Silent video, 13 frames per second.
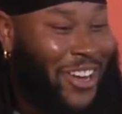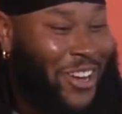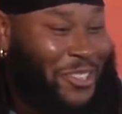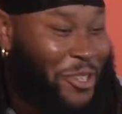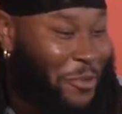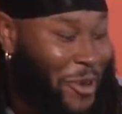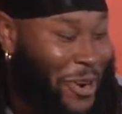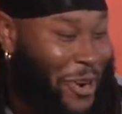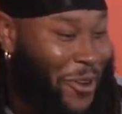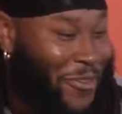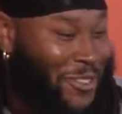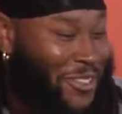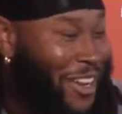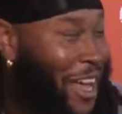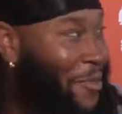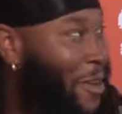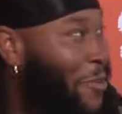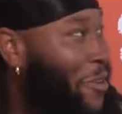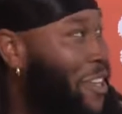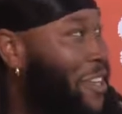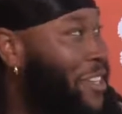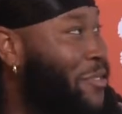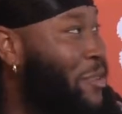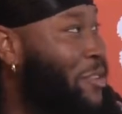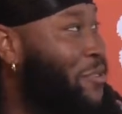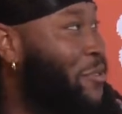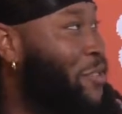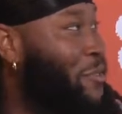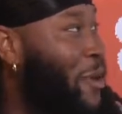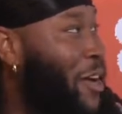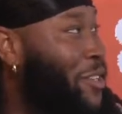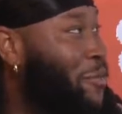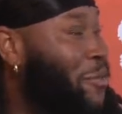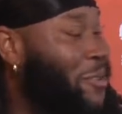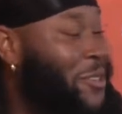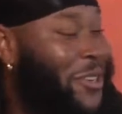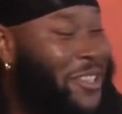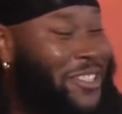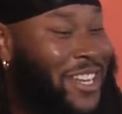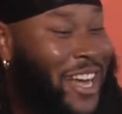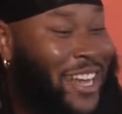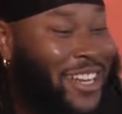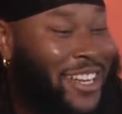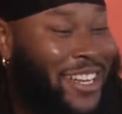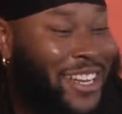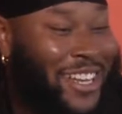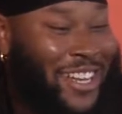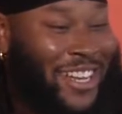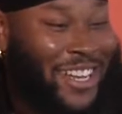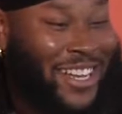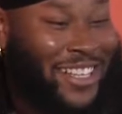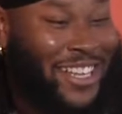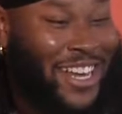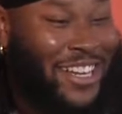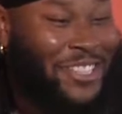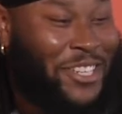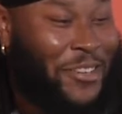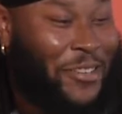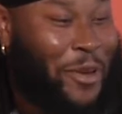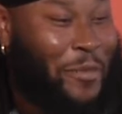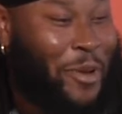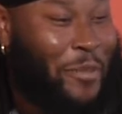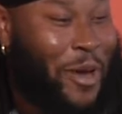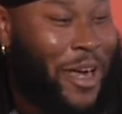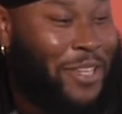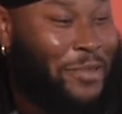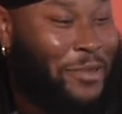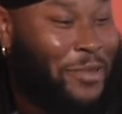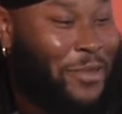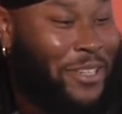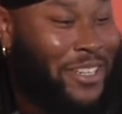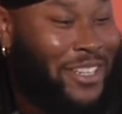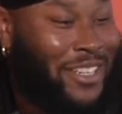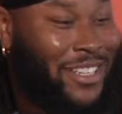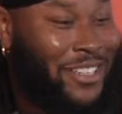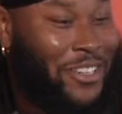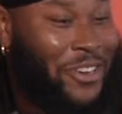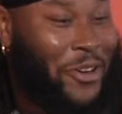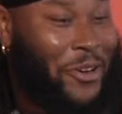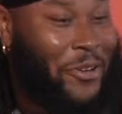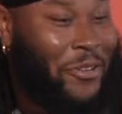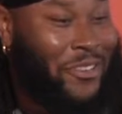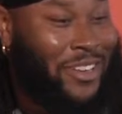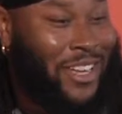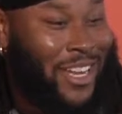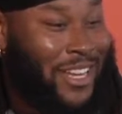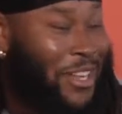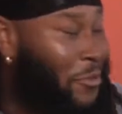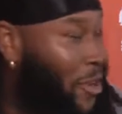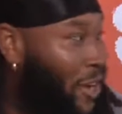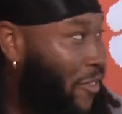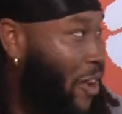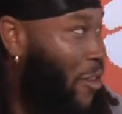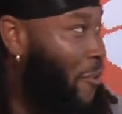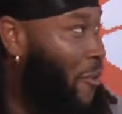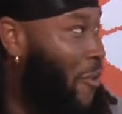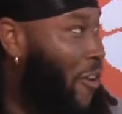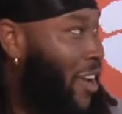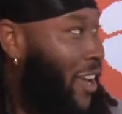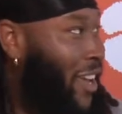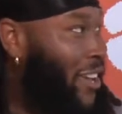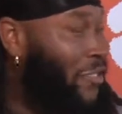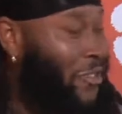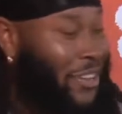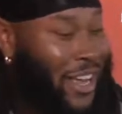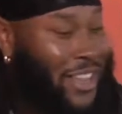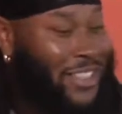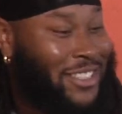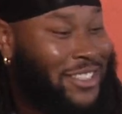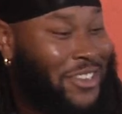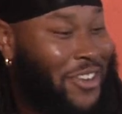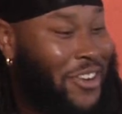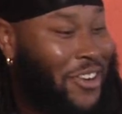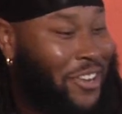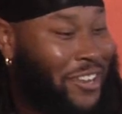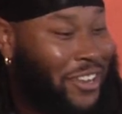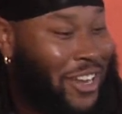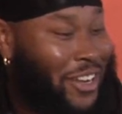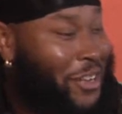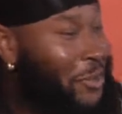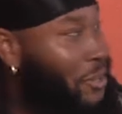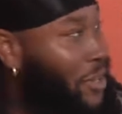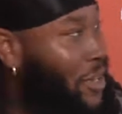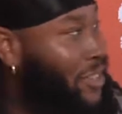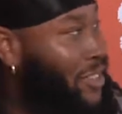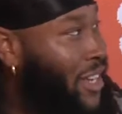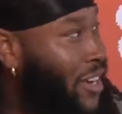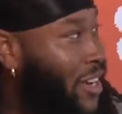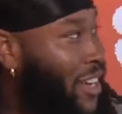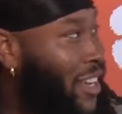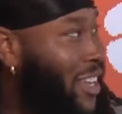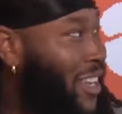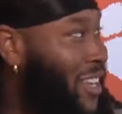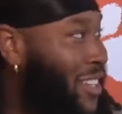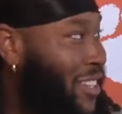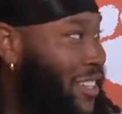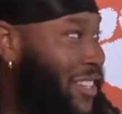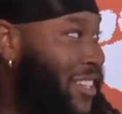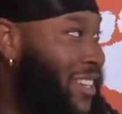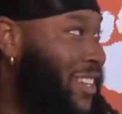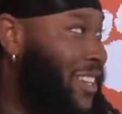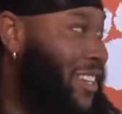also being an offensive lineman, I want to eat as much food as possible. So it's kind of it's kind of tough keeping a balance between you know eating whatever I want and realizing you know you got to go play on Saturday. What's the camp best food?